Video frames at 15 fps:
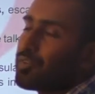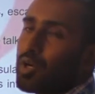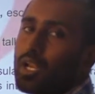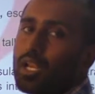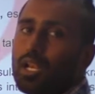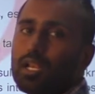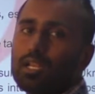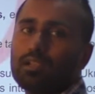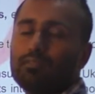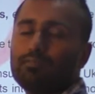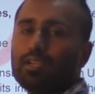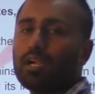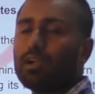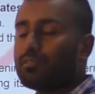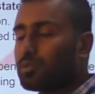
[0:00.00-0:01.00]
of all,
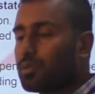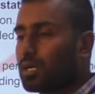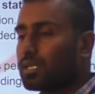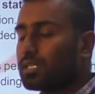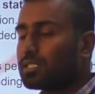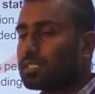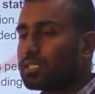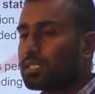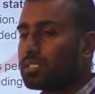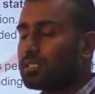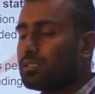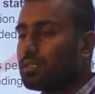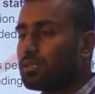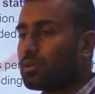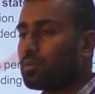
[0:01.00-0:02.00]
we have to
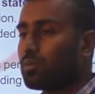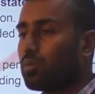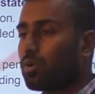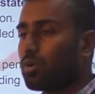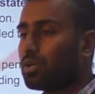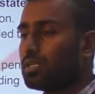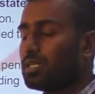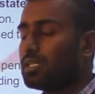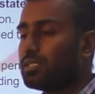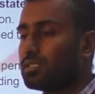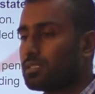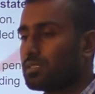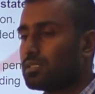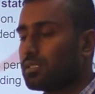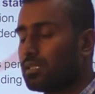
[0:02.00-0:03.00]
understand what
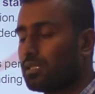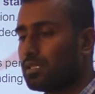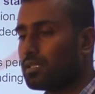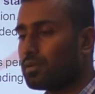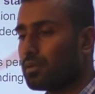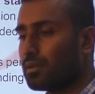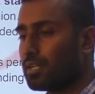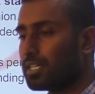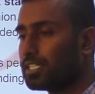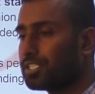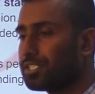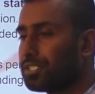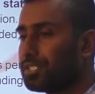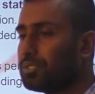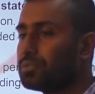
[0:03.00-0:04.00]
is the
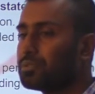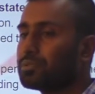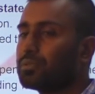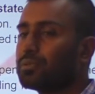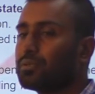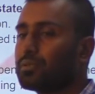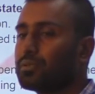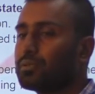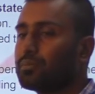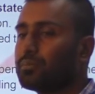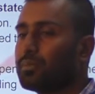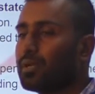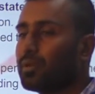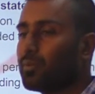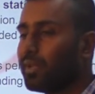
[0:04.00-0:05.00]
issue
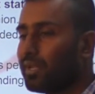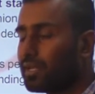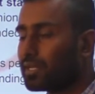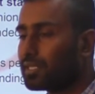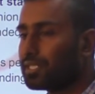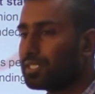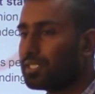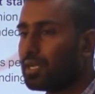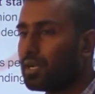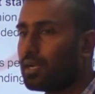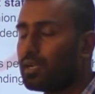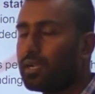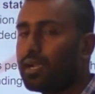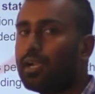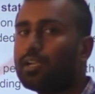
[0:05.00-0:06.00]
between Russia
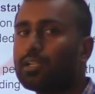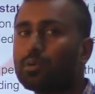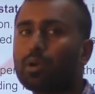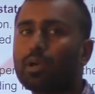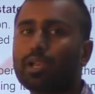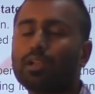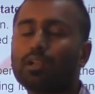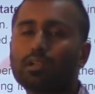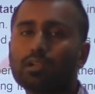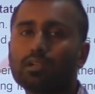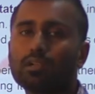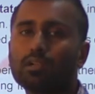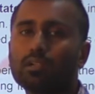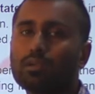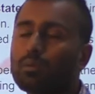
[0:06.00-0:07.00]
and Ukraine.
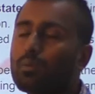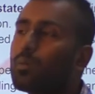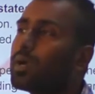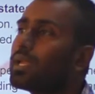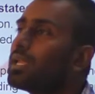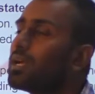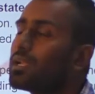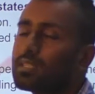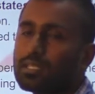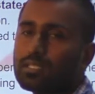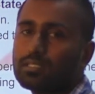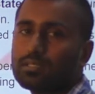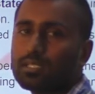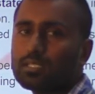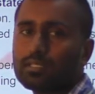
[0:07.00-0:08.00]
Why are
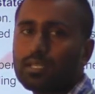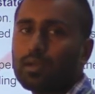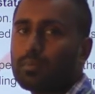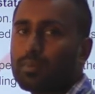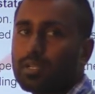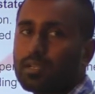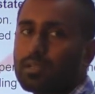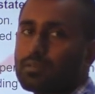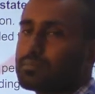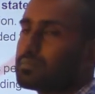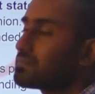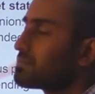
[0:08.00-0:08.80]
these things happening?